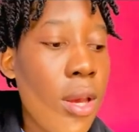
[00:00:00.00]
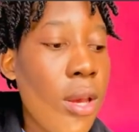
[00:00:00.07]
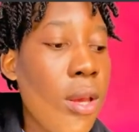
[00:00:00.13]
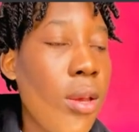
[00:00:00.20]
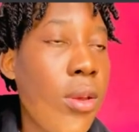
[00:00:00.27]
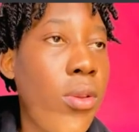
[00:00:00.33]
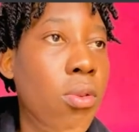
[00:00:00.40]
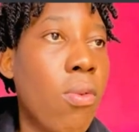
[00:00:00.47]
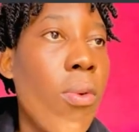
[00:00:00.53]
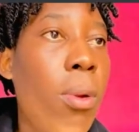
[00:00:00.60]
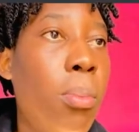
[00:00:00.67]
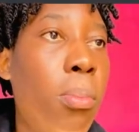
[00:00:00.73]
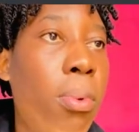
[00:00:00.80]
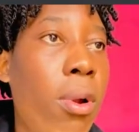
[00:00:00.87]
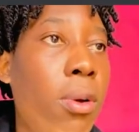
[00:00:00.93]
in a
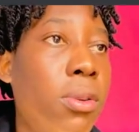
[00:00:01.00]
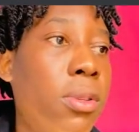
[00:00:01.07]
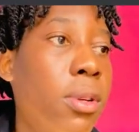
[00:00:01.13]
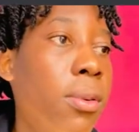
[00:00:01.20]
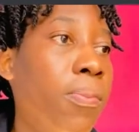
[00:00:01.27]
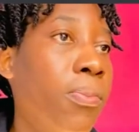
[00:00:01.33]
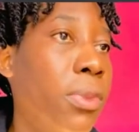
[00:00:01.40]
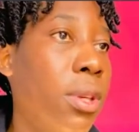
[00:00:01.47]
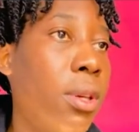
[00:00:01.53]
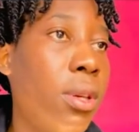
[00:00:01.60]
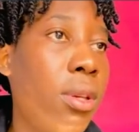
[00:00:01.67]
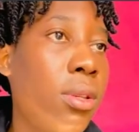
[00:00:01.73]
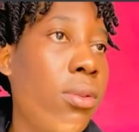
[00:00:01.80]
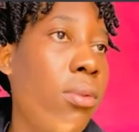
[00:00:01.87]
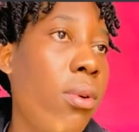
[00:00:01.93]
web browser,
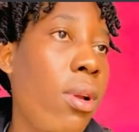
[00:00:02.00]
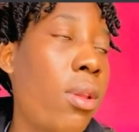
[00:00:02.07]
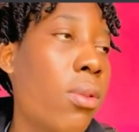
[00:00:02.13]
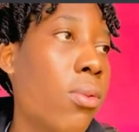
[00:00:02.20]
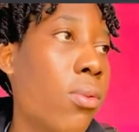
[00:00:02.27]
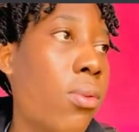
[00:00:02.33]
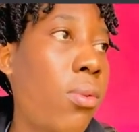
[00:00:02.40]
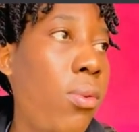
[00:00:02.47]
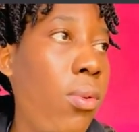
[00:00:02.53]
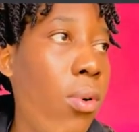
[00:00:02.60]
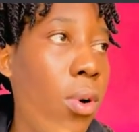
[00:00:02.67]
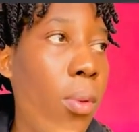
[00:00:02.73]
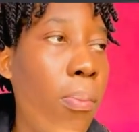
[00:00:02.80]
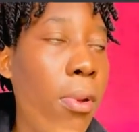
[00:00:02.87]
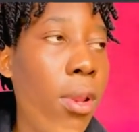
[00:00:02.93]
it's going to
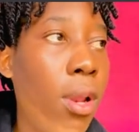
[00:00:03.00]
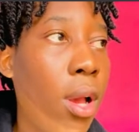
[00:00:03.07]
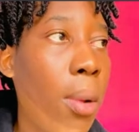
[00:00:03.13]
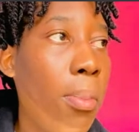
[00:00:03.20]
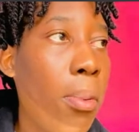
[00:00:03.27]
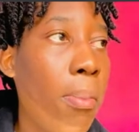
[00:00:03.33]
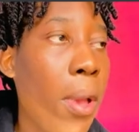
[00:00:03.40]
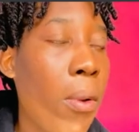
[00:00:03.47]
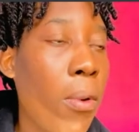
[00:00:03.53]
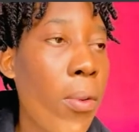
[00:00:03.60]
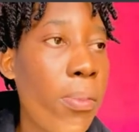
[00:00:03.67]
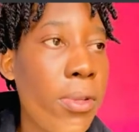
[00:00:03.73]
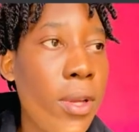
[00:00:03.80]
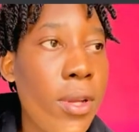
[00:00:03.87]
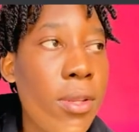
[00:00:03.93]
open up my
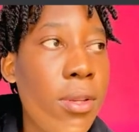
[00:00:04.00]
website.